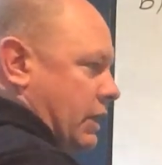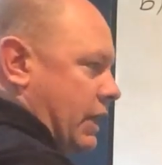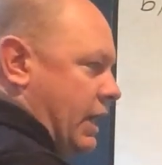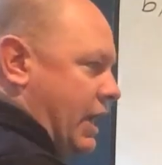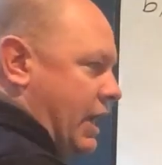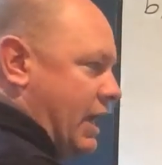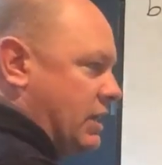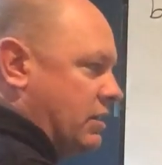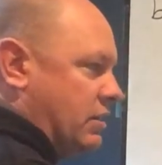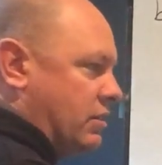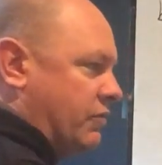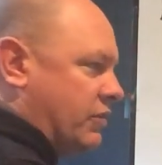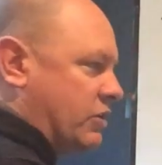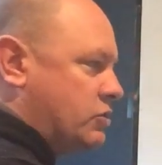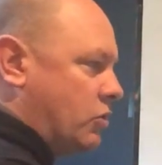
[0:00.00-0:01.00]
And
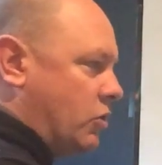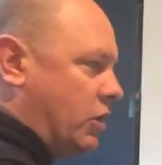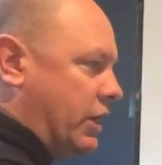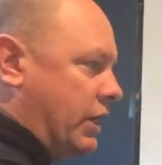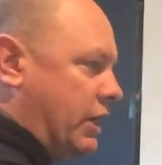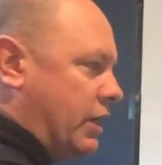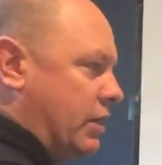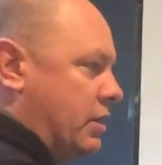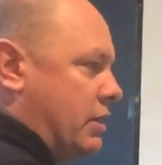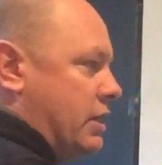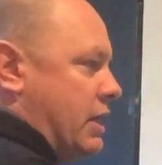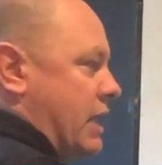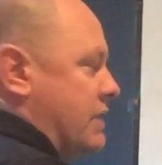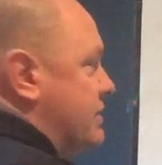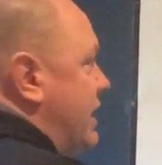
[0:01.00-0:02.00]
the Victoria
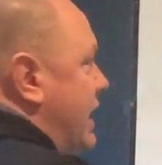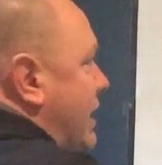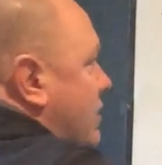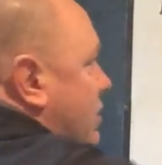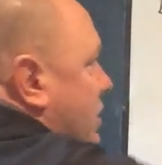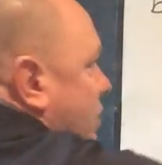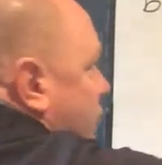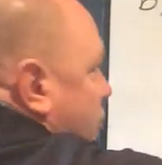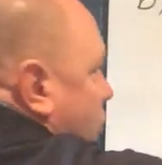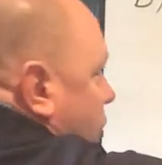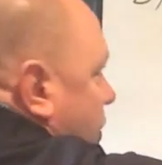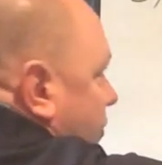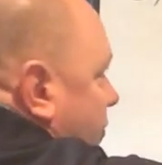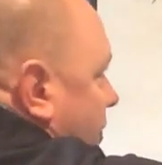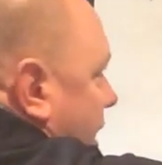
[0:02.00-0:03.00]
has an angle of
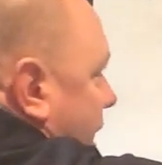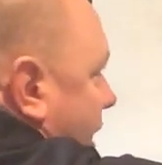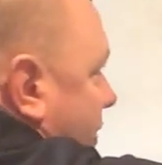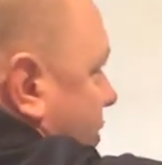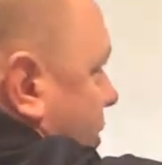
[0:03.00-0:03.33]
45